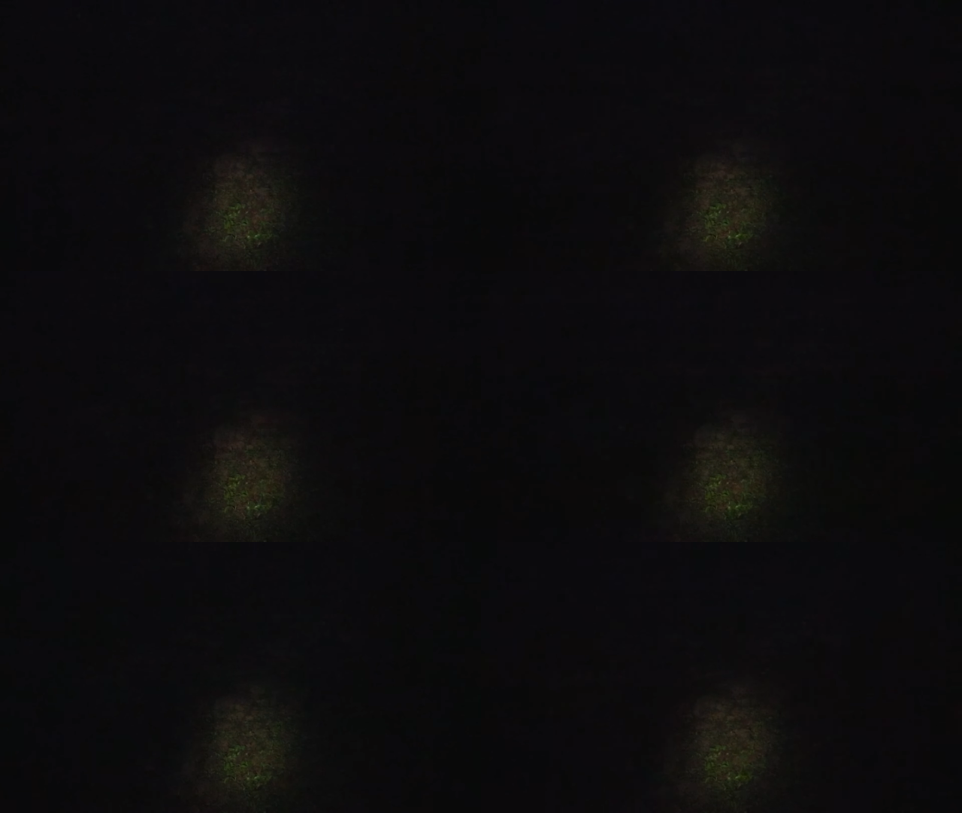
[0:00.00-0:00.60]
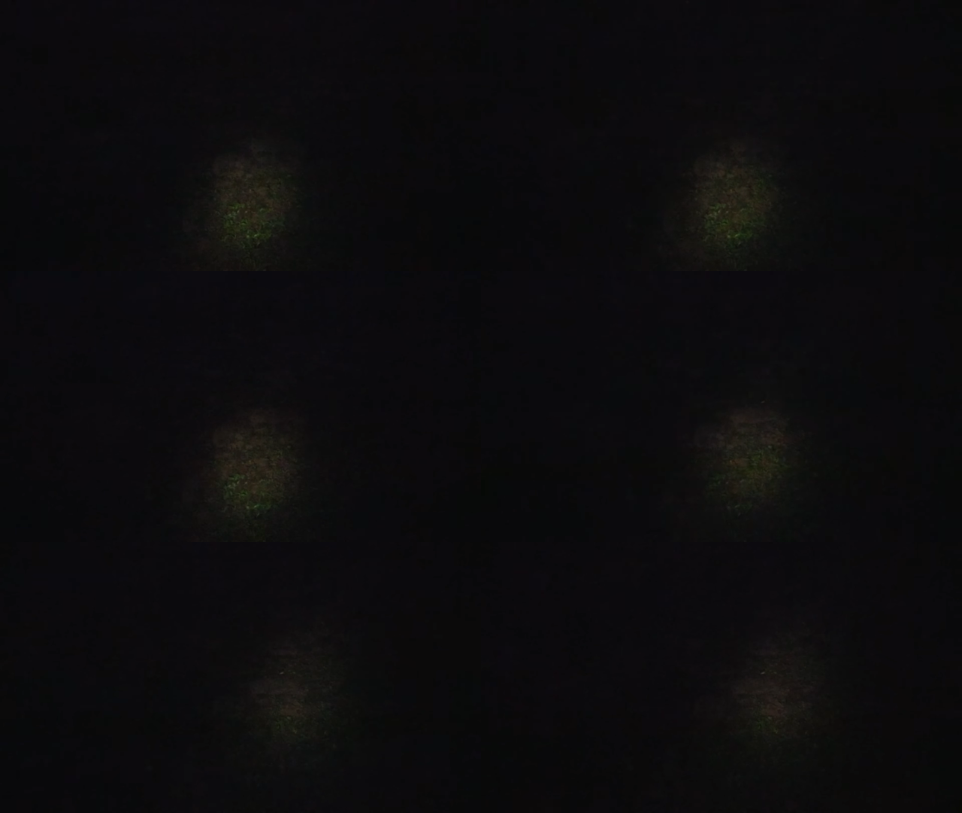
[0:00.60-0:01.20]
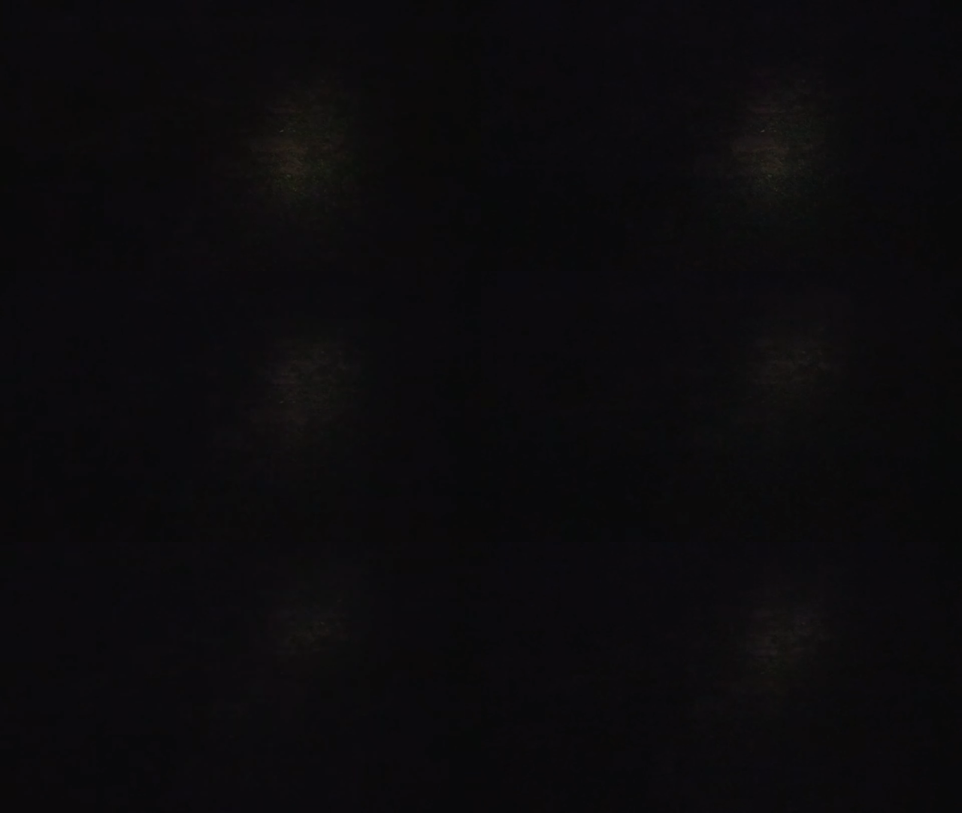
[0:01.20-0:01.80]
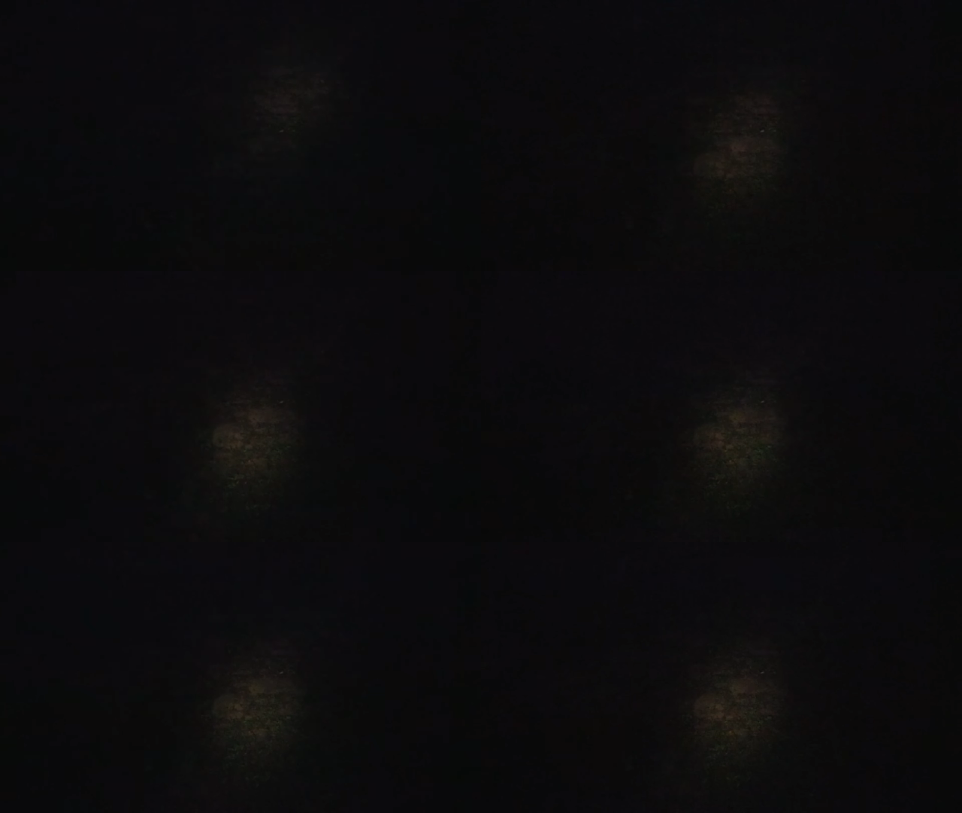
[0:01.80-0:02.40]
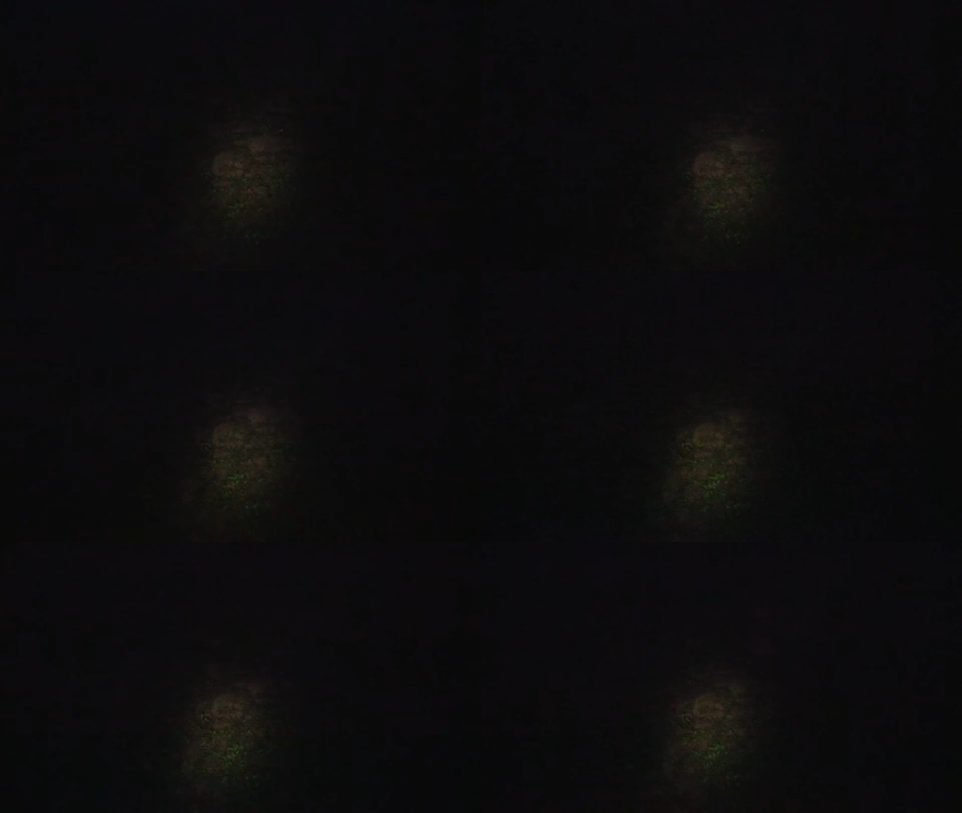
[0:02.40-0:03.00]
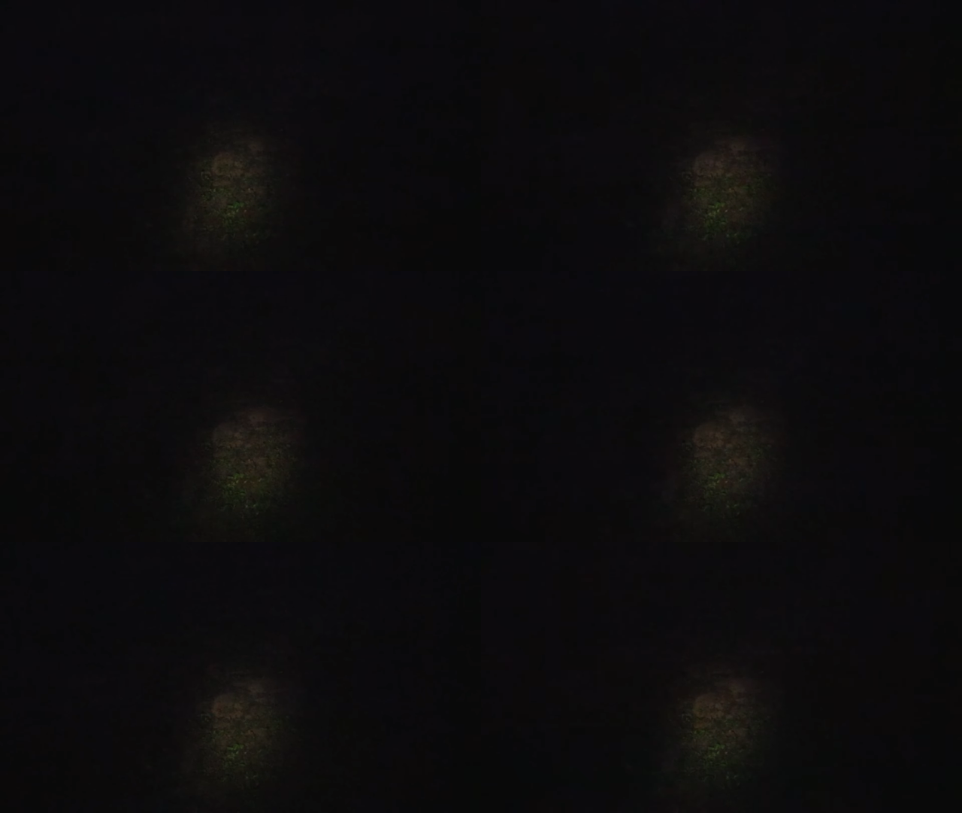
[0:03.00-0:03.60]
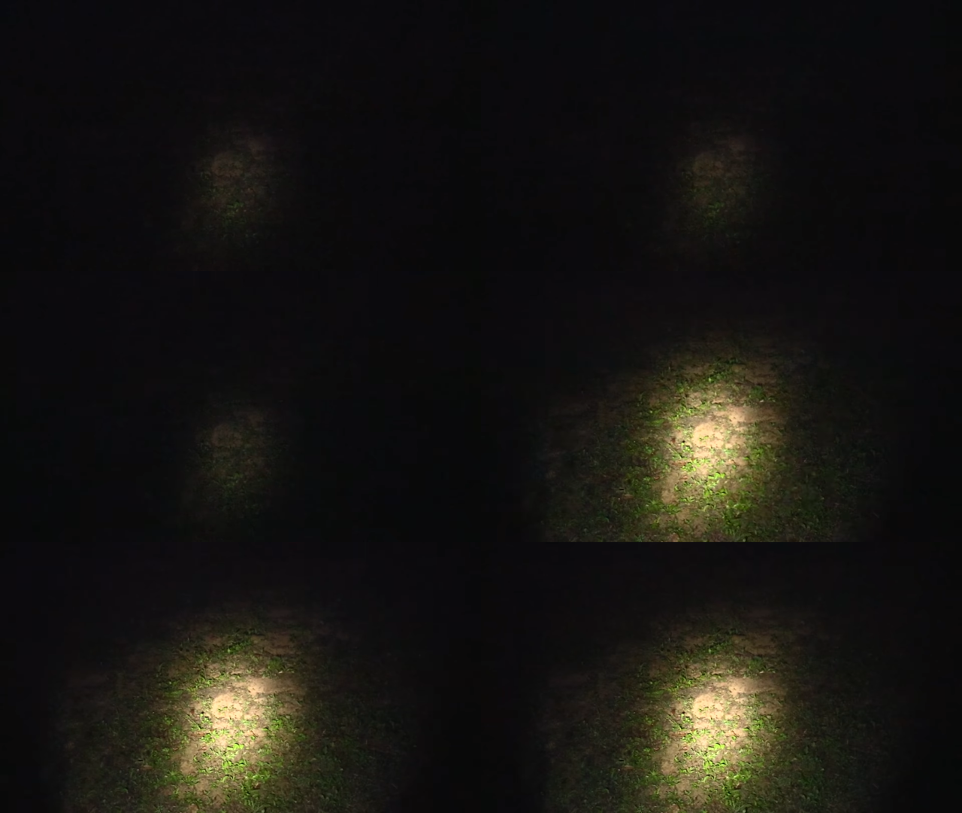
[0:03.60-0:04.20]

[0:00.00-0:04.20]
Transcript: (no speaker visible)